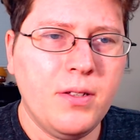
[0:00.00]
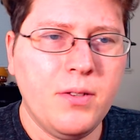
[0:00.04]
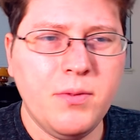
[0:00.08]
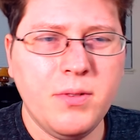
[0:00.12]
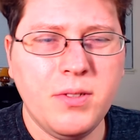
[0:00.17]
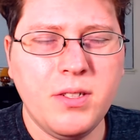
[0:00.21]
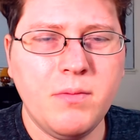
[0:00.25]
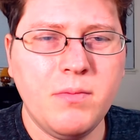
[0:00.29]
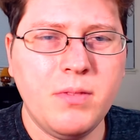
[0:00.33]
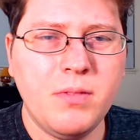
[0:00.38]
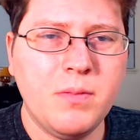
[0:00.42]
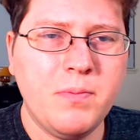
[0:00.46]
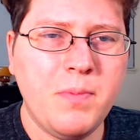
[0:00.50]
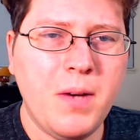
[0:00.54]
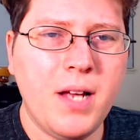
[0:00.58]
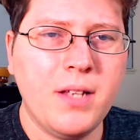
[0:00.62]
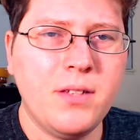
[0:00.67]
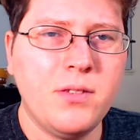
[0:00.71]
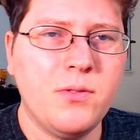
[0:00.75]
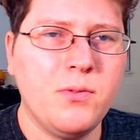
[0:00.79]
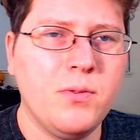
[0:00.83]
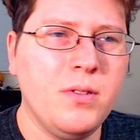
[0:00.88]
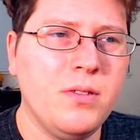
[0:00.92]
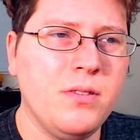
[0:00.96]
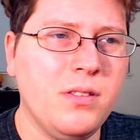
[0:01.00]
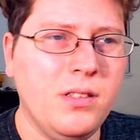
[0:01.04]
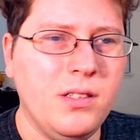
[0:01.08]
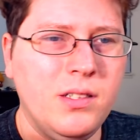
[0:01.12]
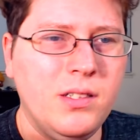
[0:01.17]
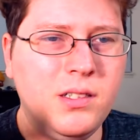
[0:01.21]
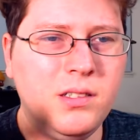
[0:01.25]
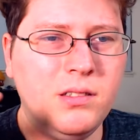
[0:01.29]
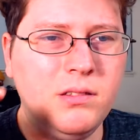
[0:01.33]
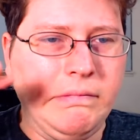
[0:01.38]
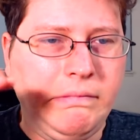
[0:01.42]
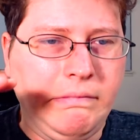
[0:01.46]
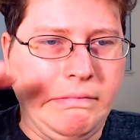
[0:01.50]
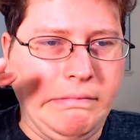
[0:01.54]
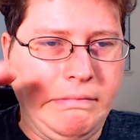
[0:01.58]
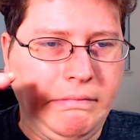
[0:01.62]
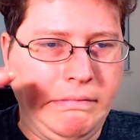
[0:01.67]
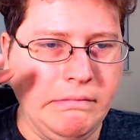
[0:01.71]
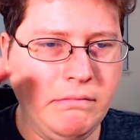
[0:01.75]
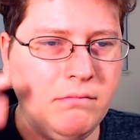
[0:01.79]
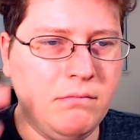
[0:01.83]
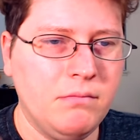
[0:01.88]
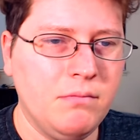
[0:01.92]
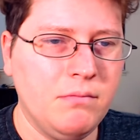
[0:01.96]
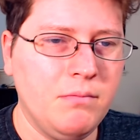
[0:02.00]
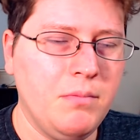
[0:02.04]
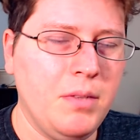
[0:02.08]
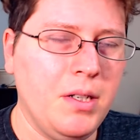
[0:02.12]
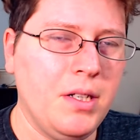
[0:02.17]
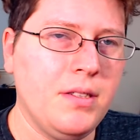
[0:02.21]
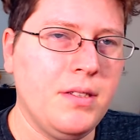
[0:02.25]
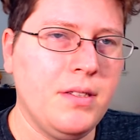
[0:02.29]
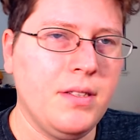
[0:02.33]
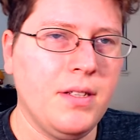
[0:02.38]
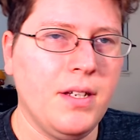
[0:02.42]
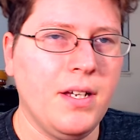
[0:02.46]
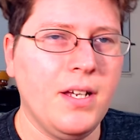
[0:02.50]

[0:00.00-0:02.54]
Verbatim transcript: There were some spots where it was a little but